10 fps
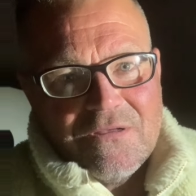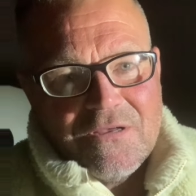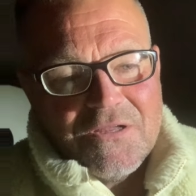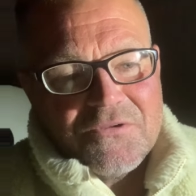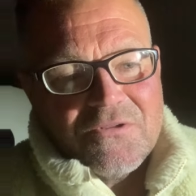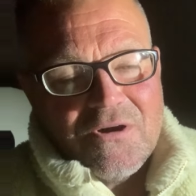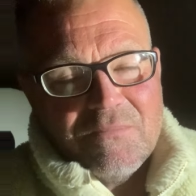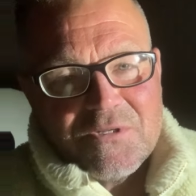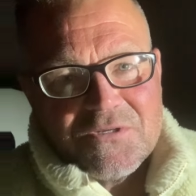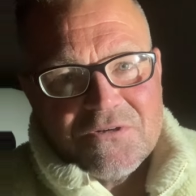and you like
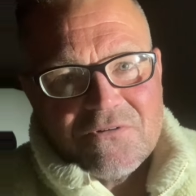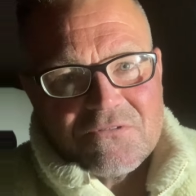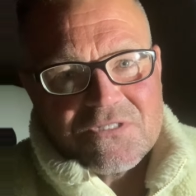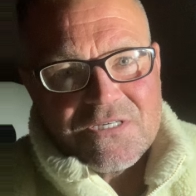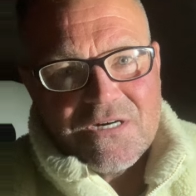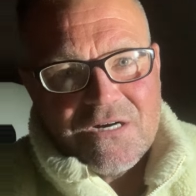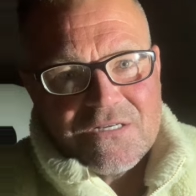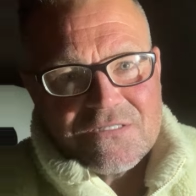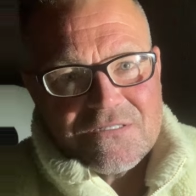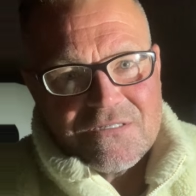Maduro
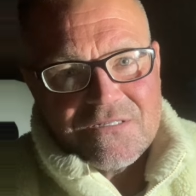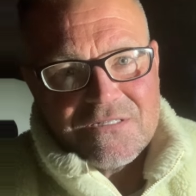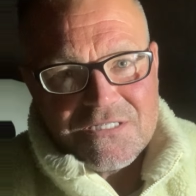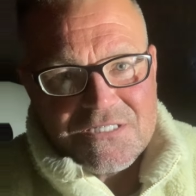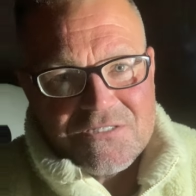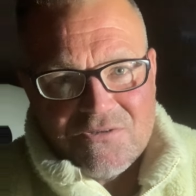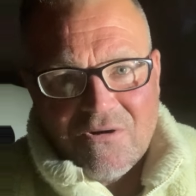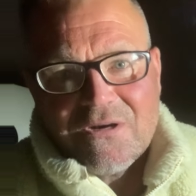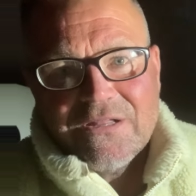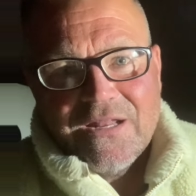cigars, this is
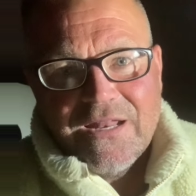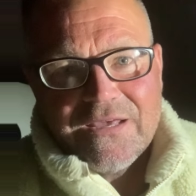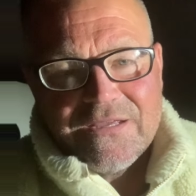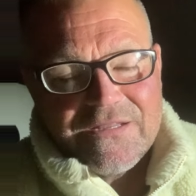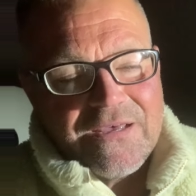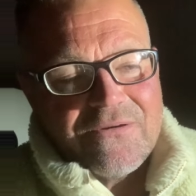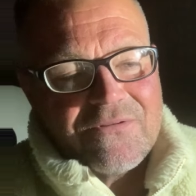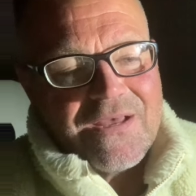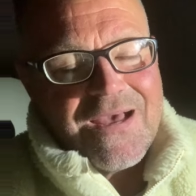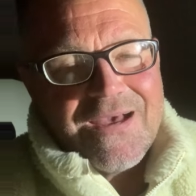not going to let you down
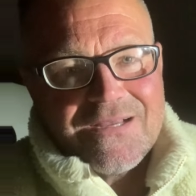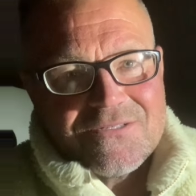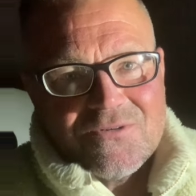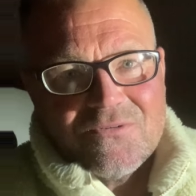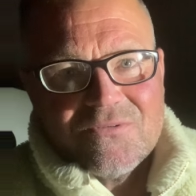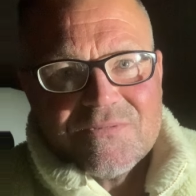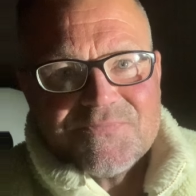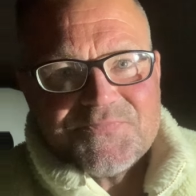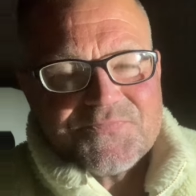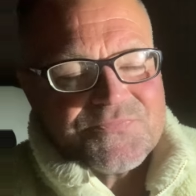at all.
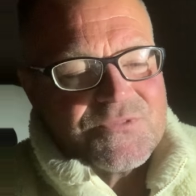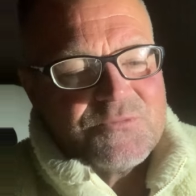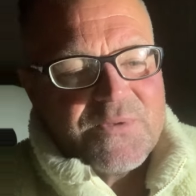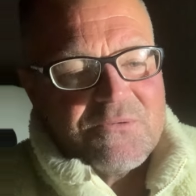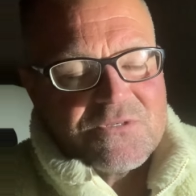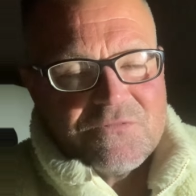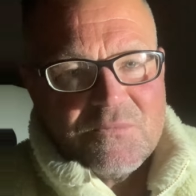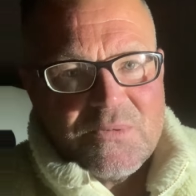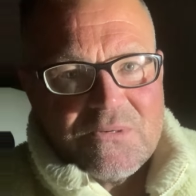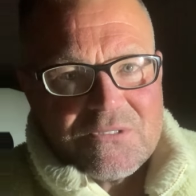It's beautiful,
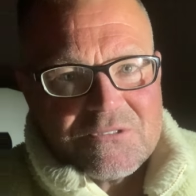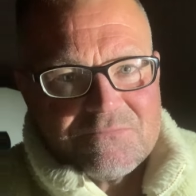boys.